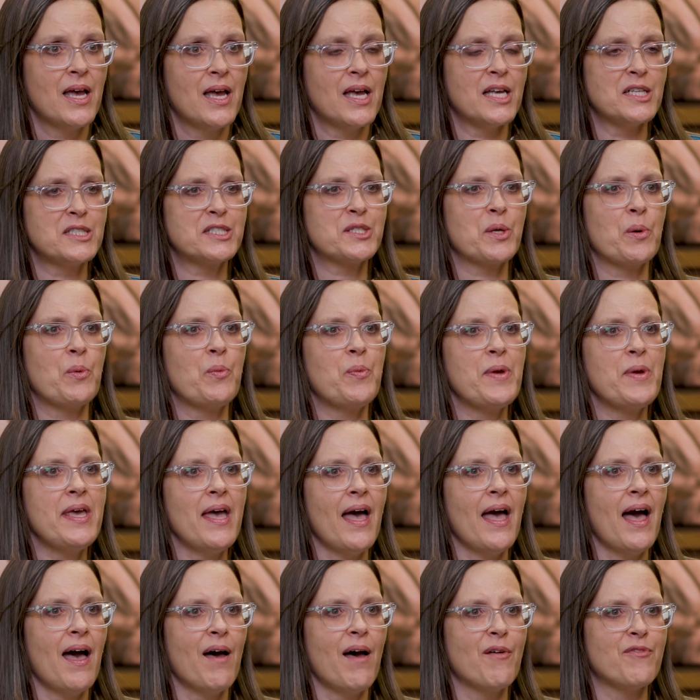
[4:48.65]
And so we
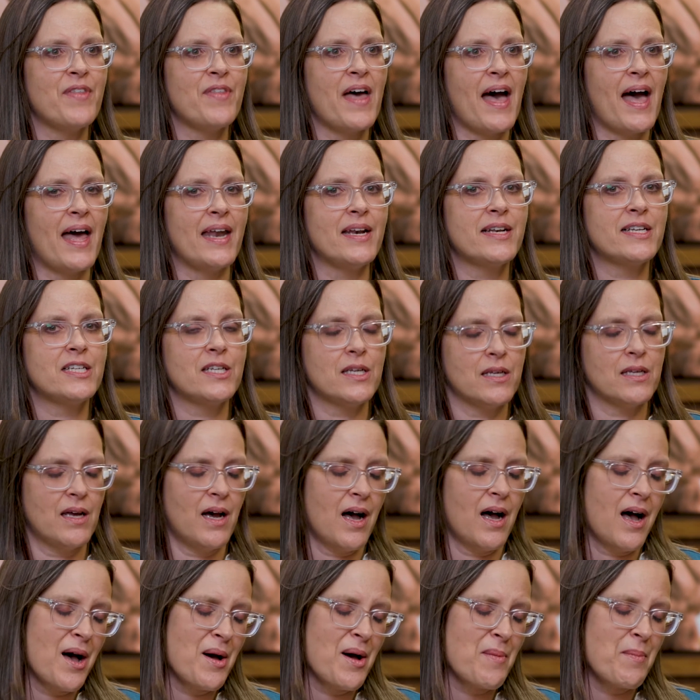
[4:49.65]
have that
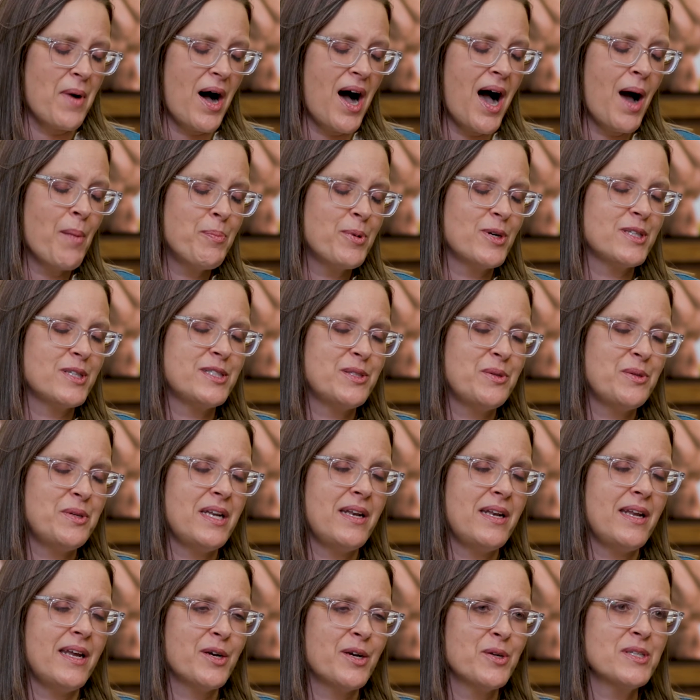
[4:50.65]
opportunity.